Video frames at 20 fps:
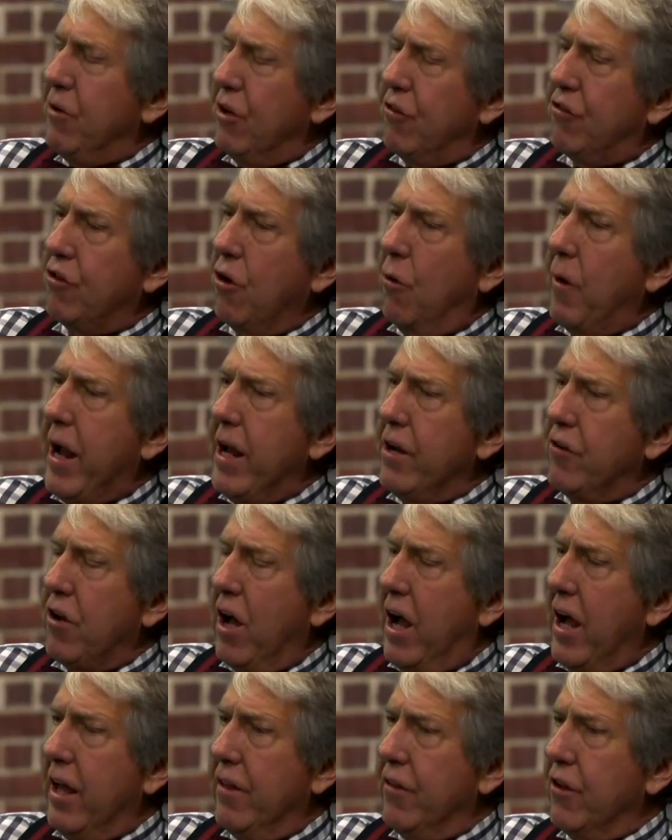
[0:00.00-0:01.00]
just so
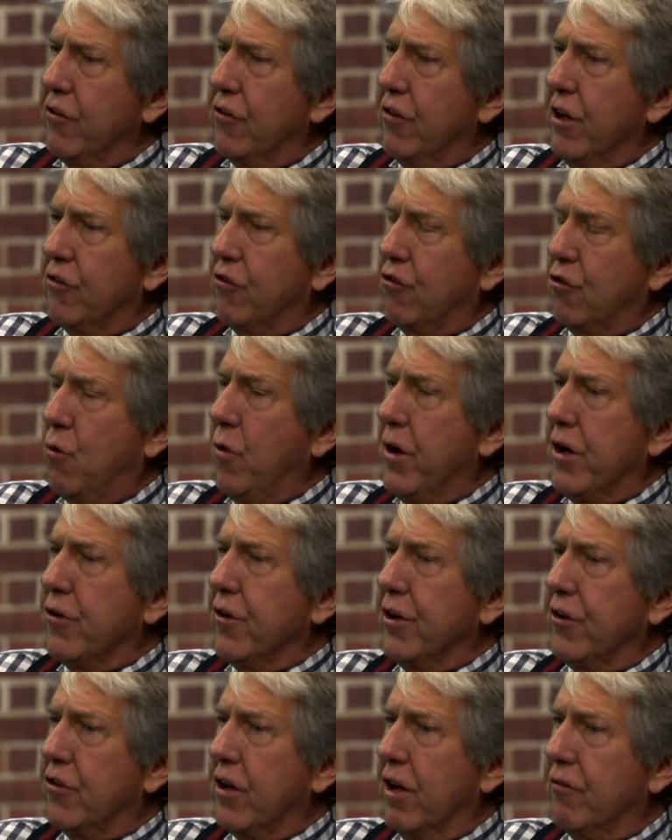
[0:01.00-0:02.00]
anti this Twitter
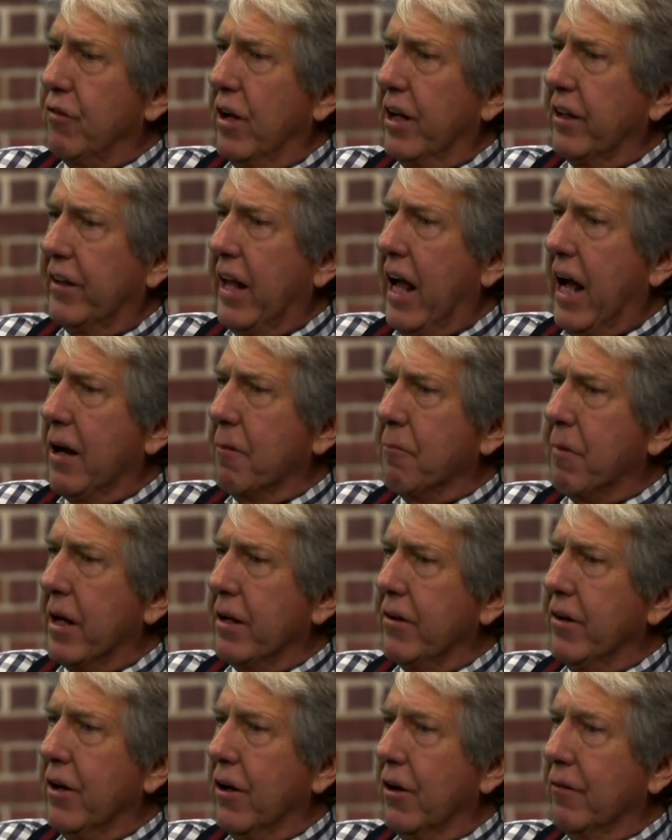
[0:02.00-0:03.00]
and stuff like that
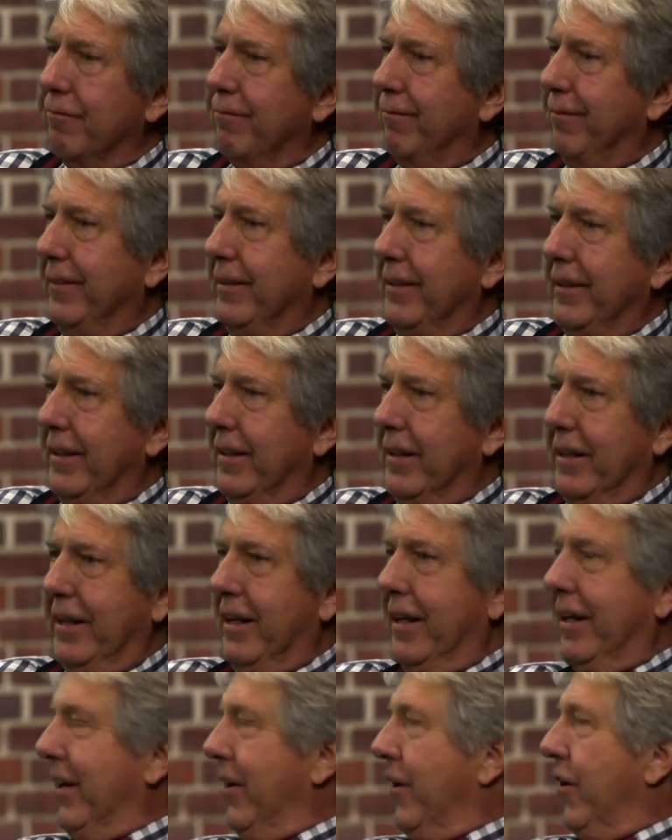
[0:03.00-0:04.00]
about, you know,
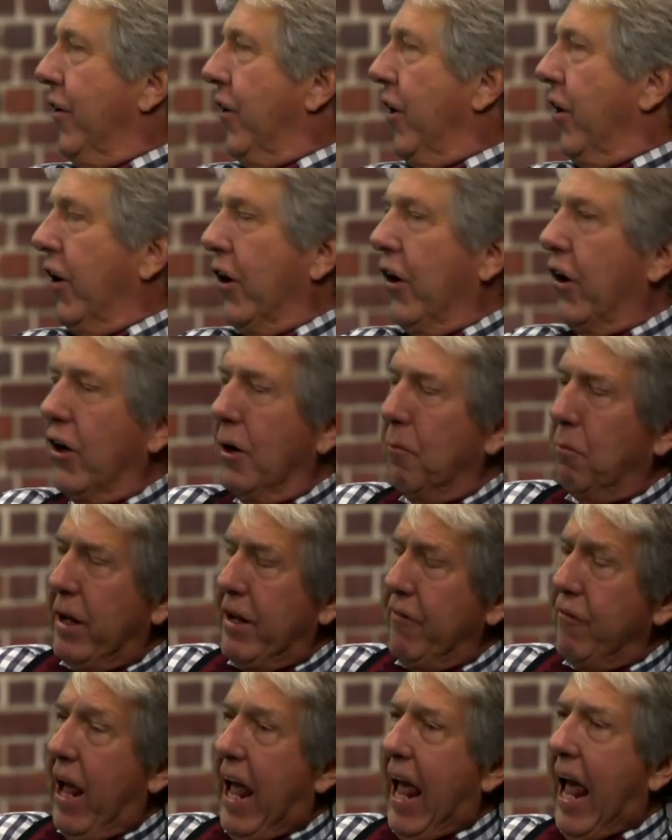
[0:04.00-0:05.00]
you're going to
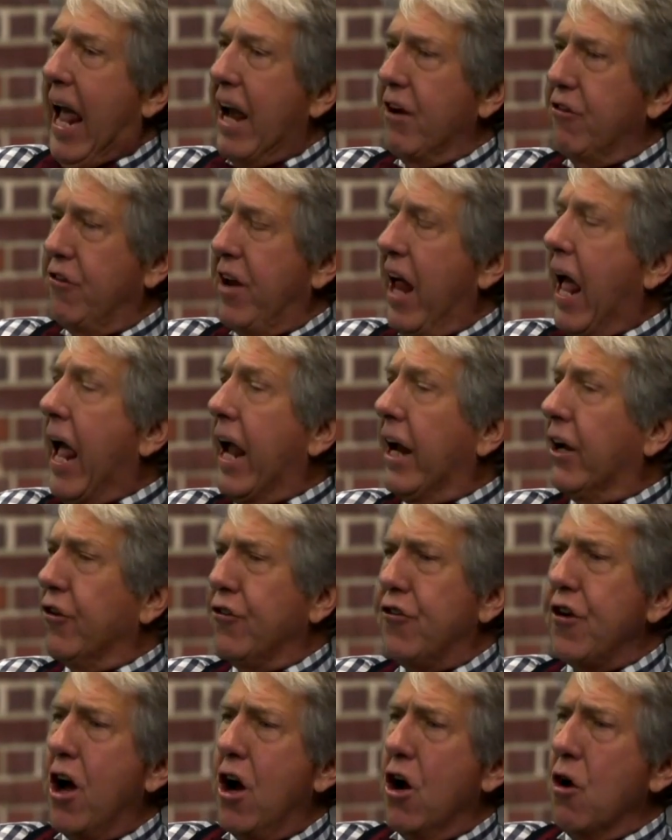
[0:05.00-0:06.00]
believe hashtag
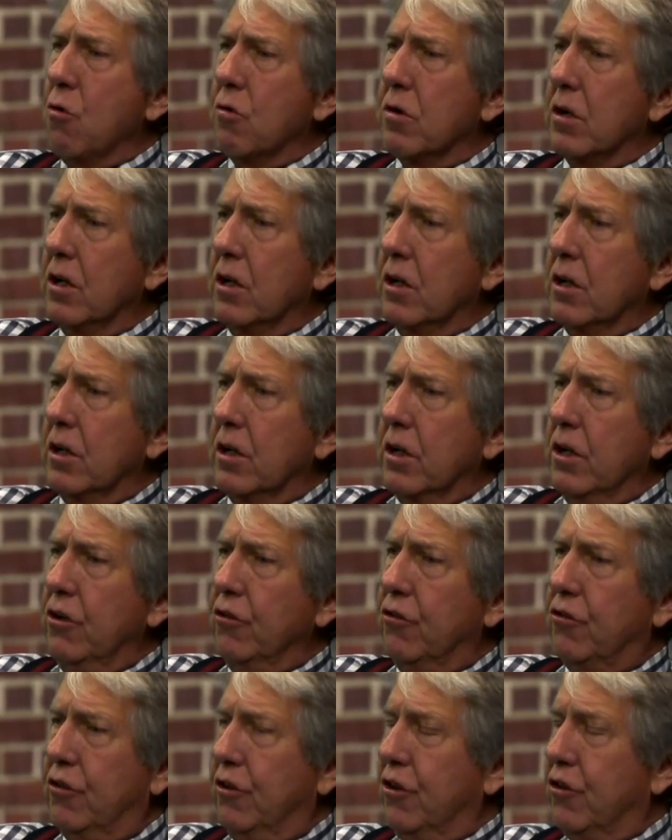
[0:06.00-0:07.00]
Joe,
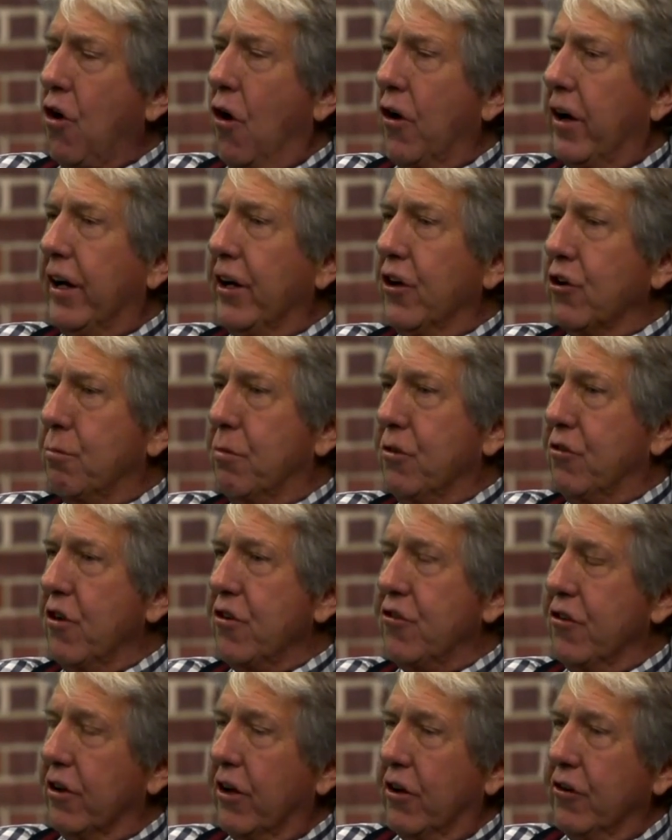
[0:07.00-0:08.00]
who's talking his
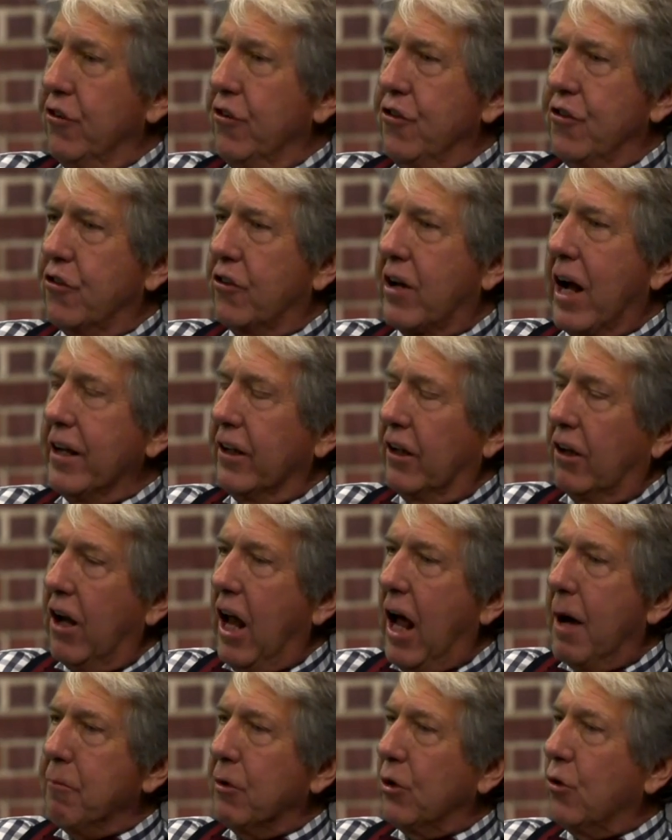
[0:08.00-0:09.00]
position because he's just gotten
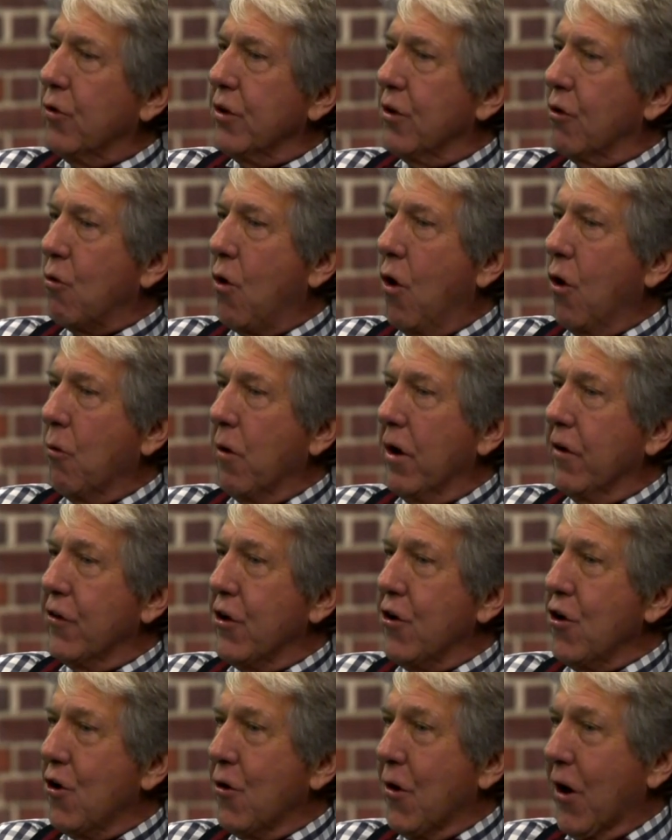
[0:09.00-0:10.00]
clubbed and going the wrong way on the
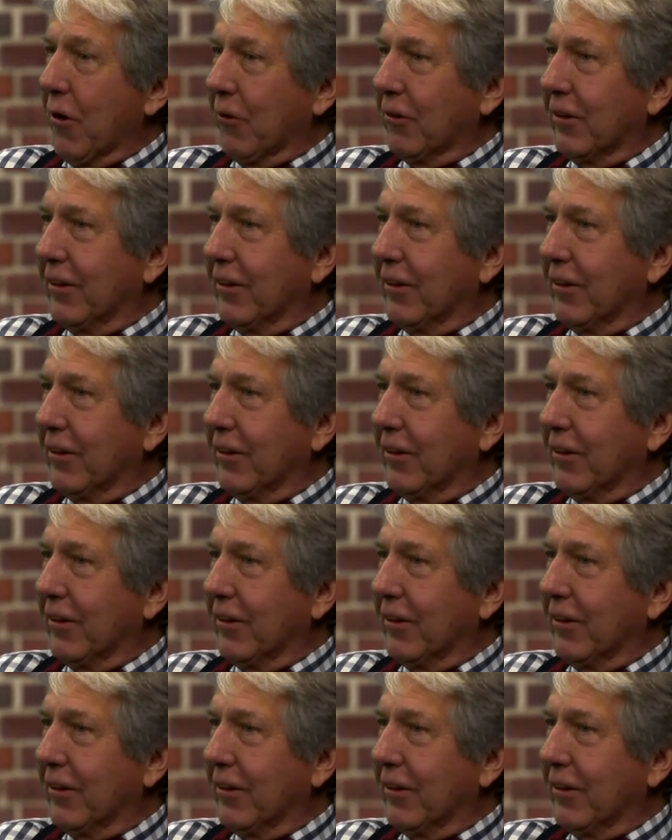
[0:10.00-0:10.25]
euro.